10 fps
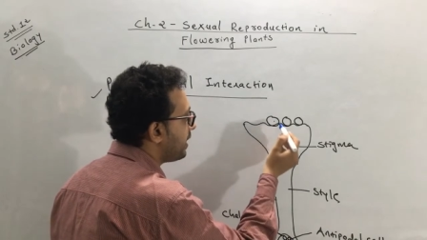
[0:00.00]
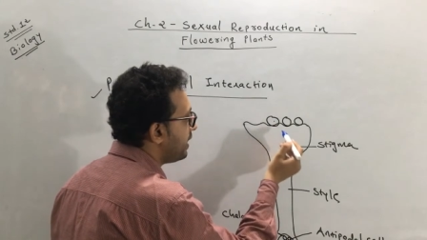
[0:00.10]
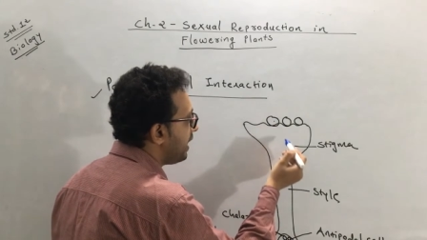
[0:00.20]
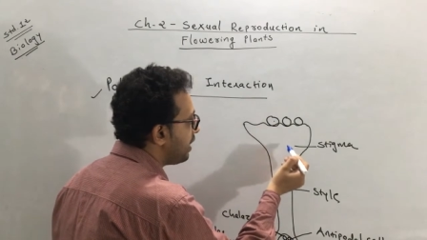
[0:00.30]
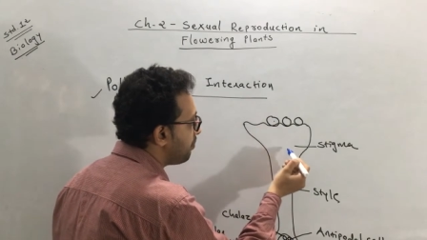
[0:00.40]

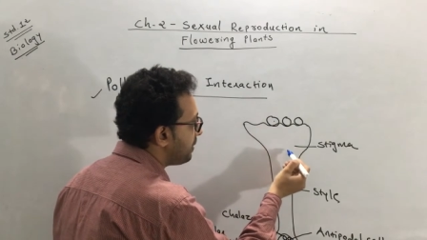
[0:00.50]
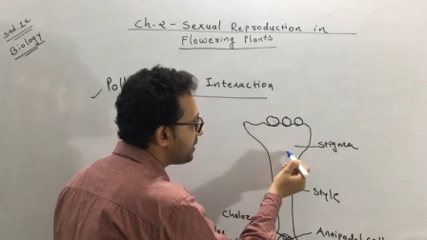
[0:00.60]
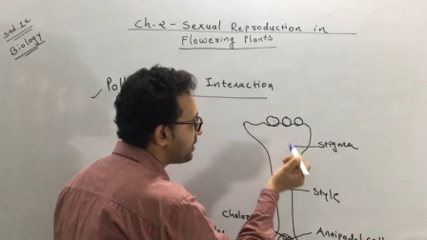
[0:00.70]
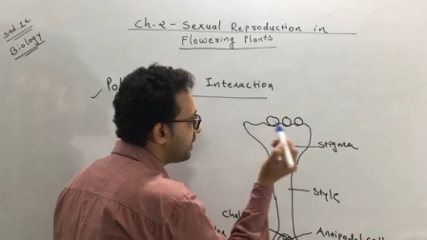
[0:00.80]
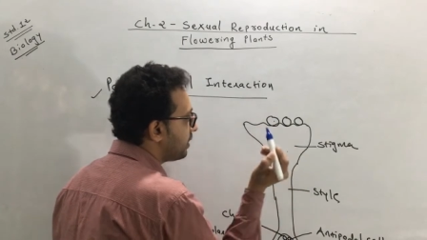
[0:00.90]
grain and
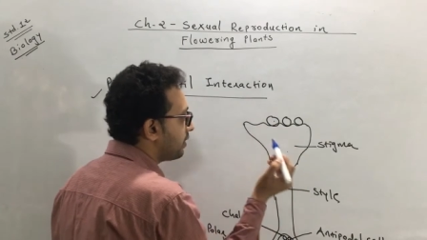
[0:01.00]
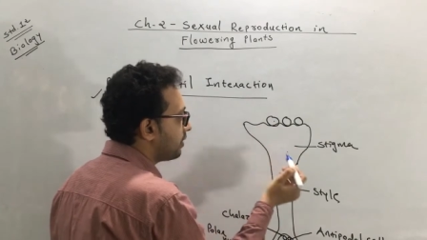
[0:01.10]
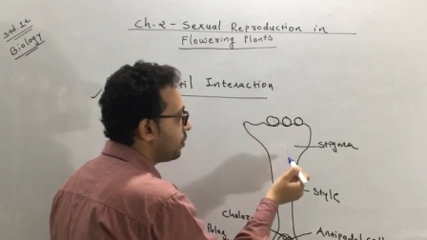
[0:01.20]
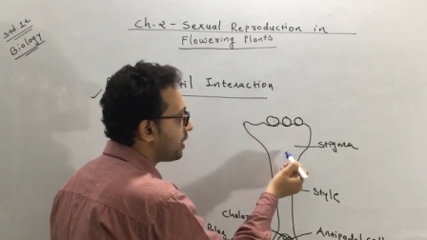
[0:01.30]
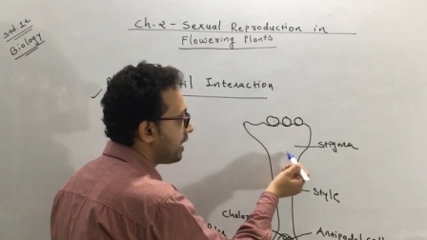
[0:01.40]

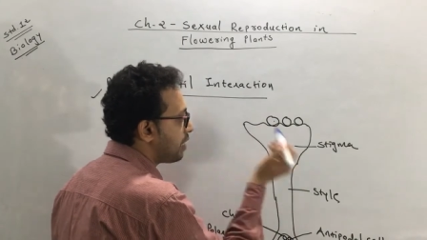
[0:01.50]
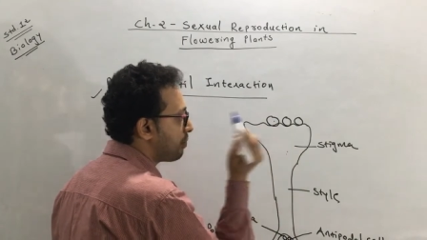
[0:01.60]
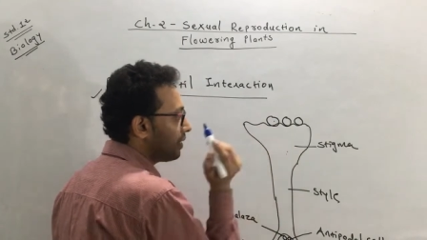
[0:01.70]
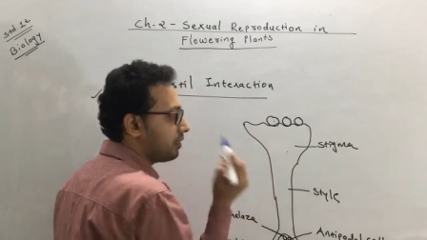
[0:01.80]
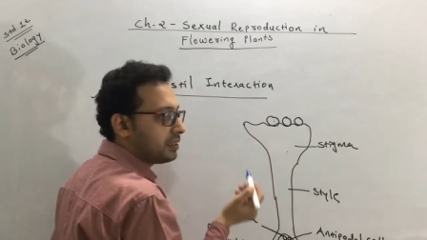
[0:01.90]
pistil or
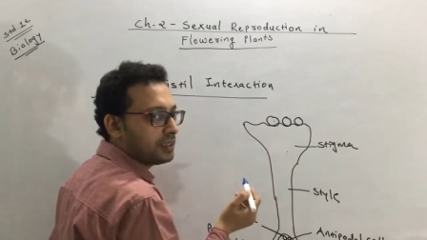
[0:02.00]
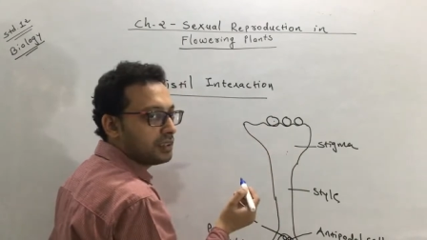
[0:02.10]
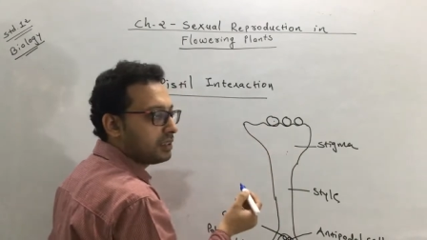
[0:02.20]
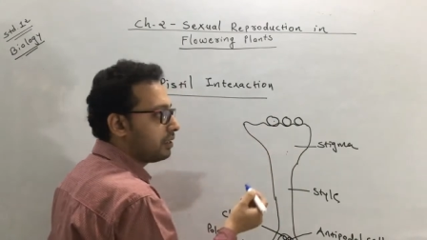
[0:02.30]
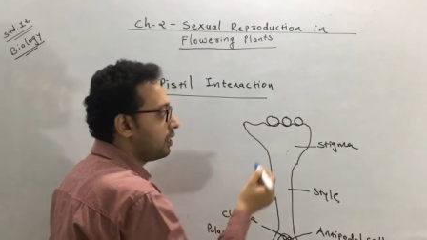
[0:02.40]
carpel,
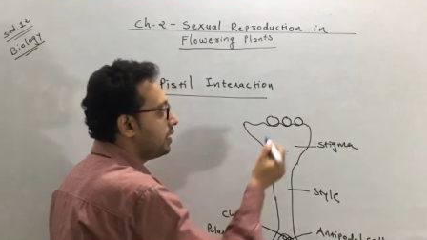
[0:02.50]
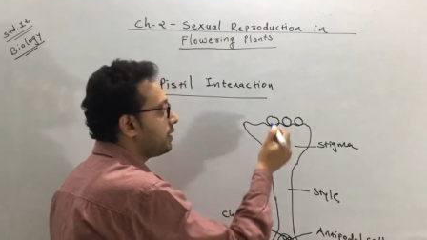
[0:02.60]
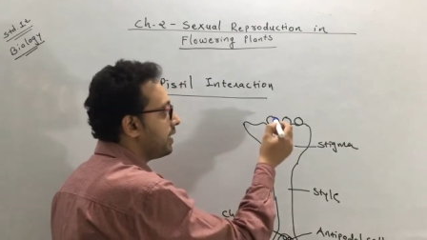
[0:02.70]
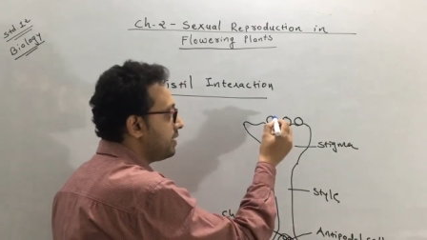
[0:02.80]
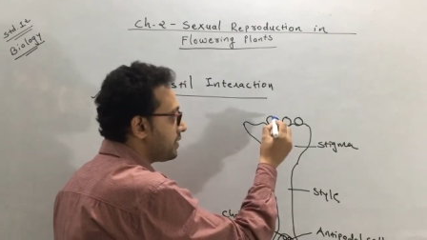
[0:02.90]

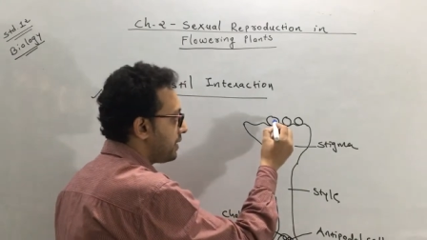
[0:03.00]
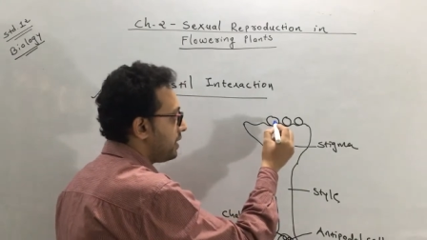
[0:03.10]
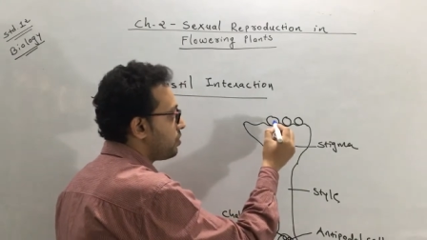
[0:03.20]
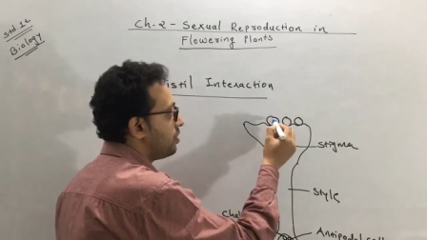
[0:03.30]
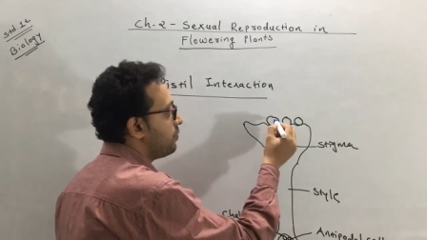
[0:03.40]
the
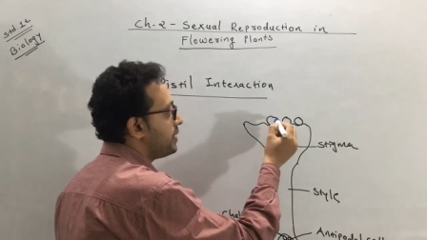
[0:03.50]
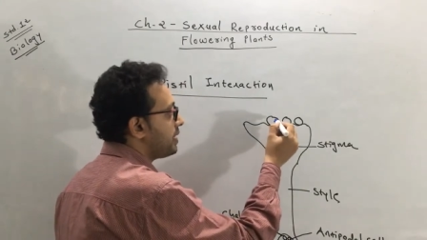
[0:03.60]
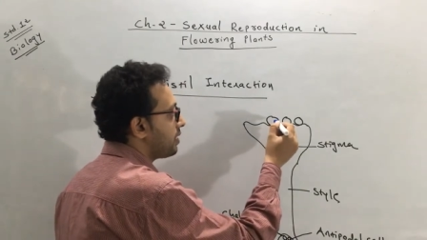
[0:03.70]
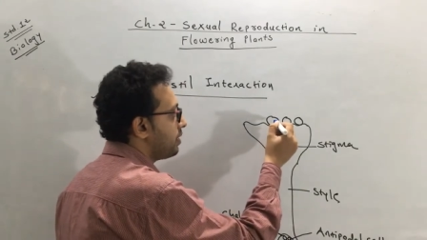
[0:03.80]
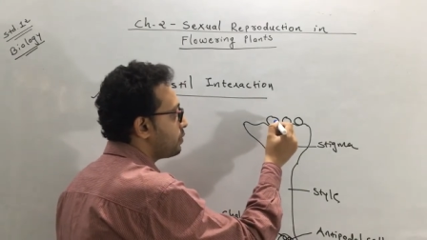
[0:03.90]
interaction which
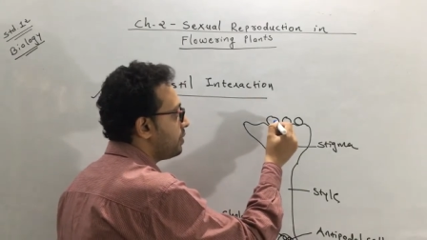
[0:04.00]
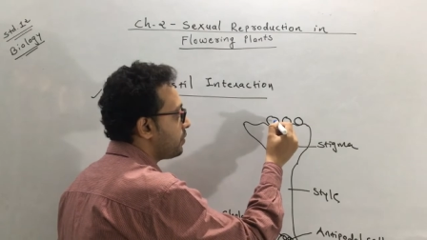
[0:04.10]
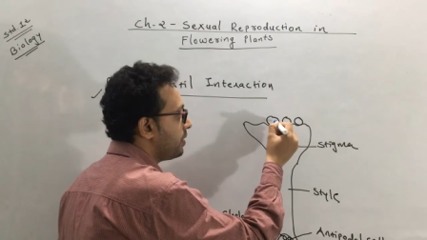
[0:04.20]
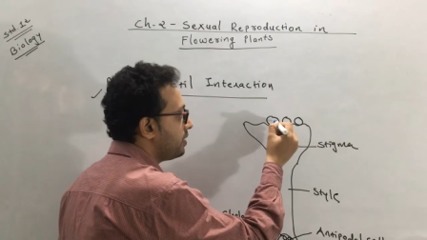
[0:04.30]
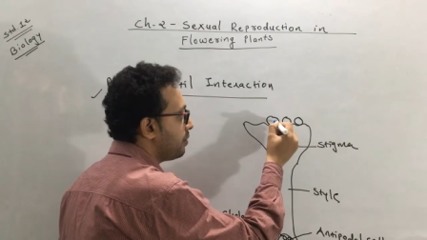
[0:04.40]
occurs
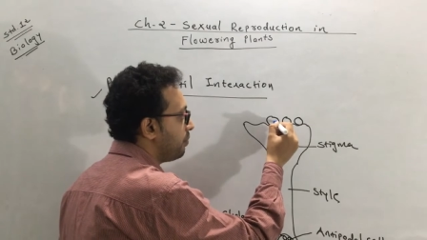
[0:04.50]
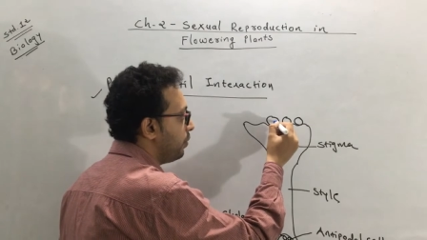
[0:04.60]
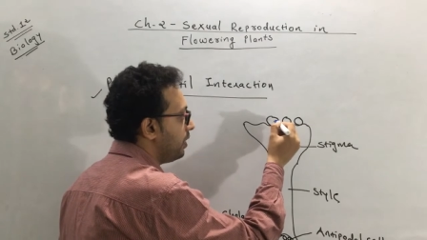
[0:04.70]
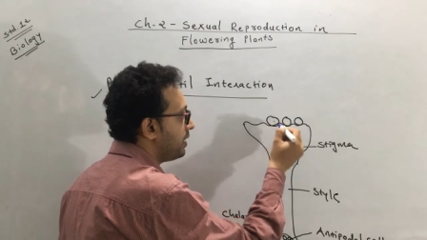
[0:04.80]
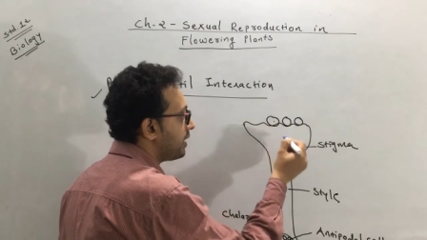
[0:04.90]
between the
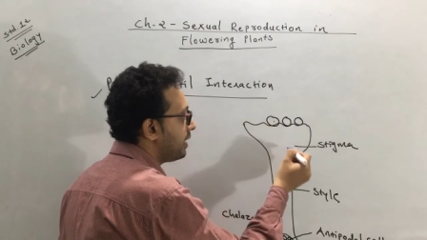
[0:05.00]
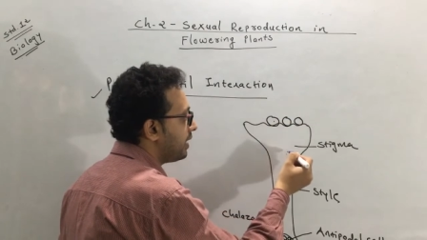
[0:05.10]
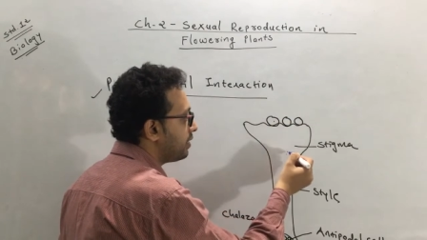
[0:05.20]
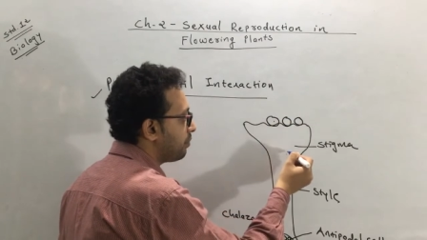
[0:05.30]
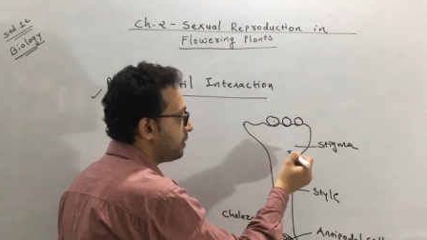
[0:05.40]
pollen grain
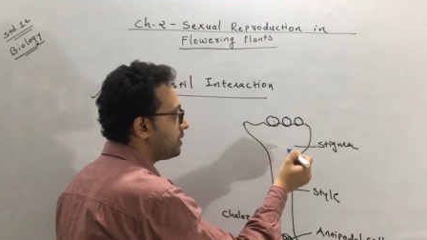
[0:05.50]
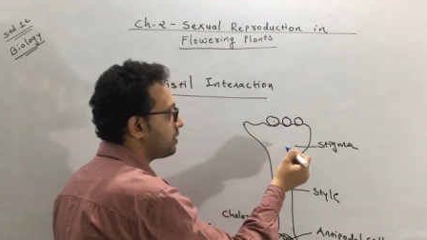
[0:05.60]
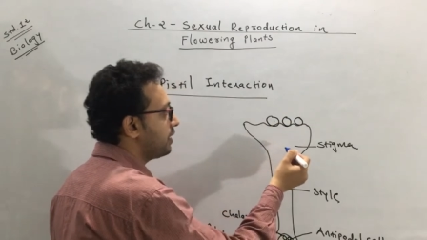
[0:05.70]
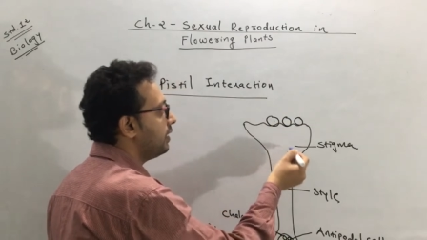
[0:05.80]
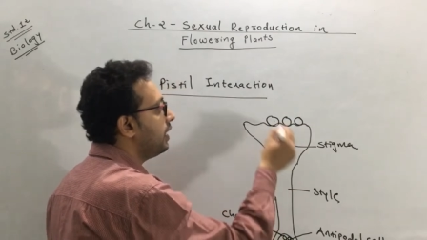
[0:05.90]
and the
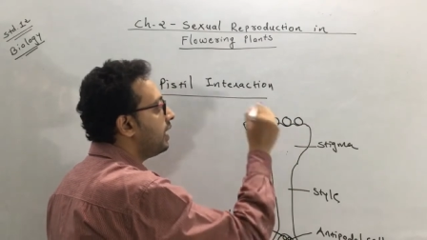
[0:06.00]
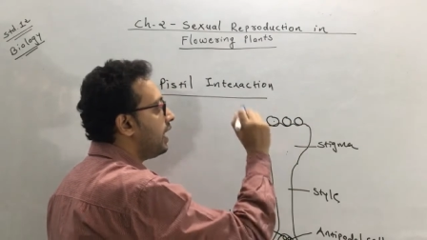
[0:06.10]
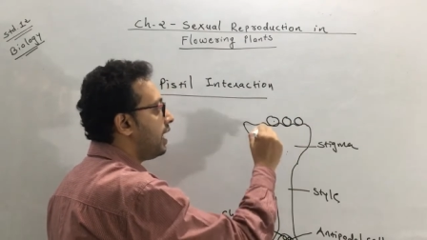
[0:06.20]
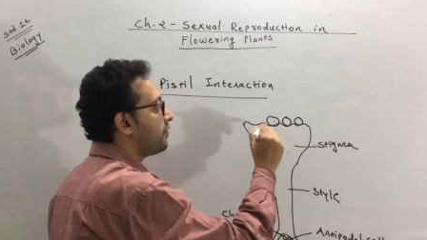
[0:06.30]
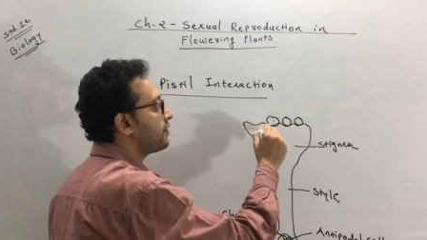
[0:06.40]
pistil
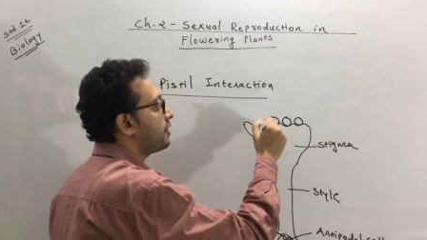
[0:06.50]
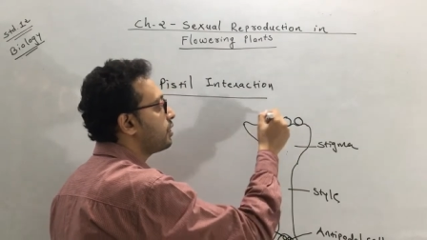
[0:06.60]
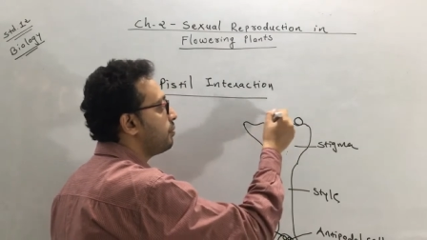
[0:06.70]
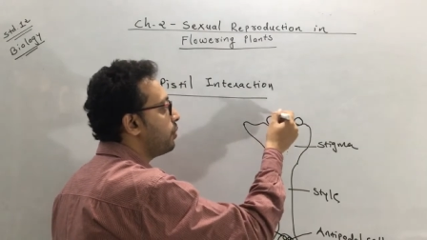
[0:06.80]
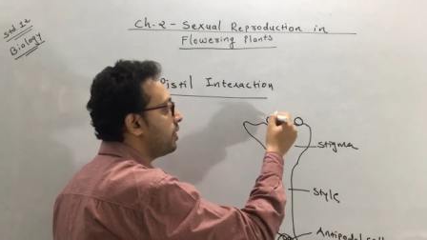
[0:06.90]
after
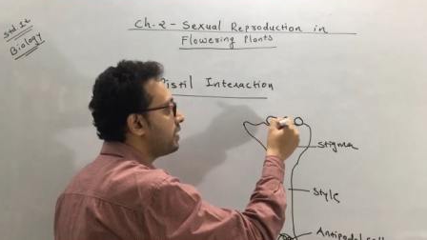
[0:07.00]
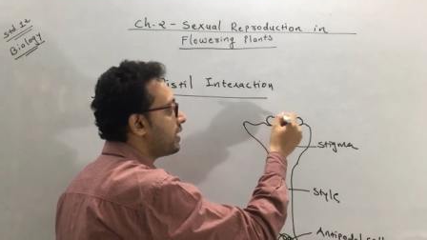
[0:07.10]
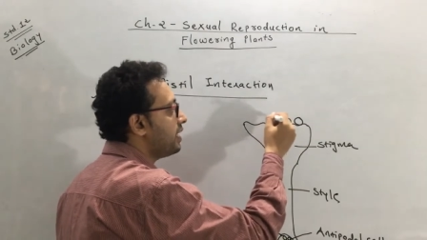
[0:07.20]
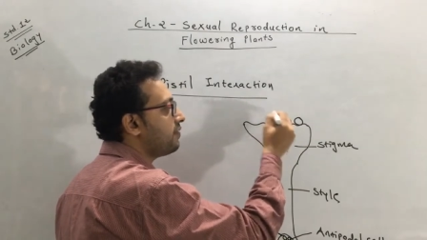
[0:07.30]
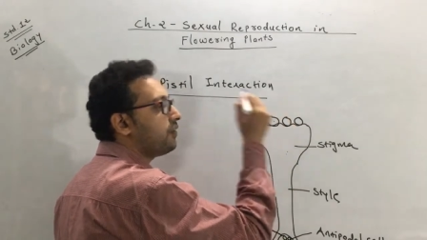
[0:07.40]
the pollen
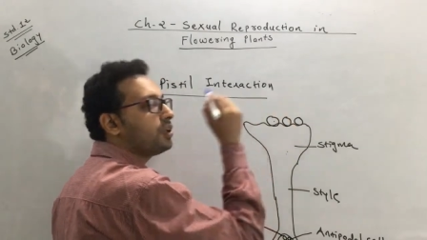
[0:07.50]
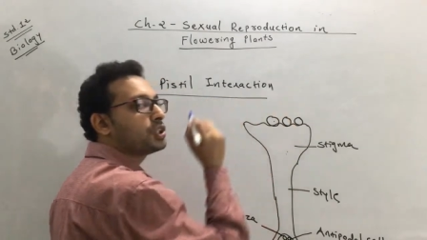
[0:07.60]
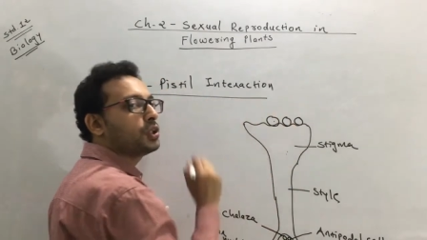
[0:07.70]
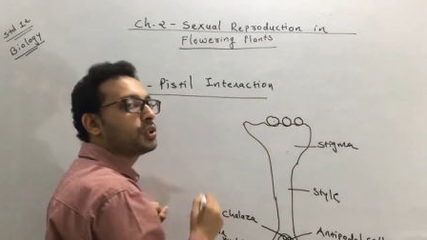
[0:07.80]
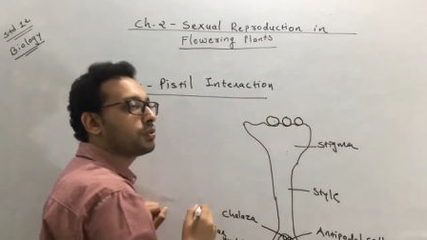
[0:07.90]
grain
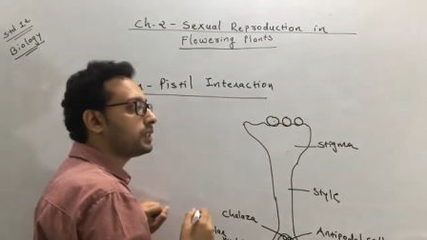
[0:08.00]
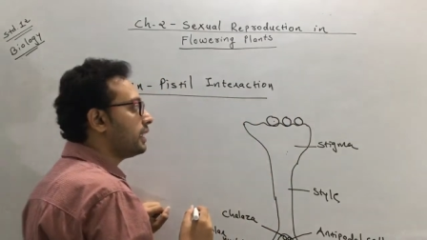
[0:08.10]
falls onto a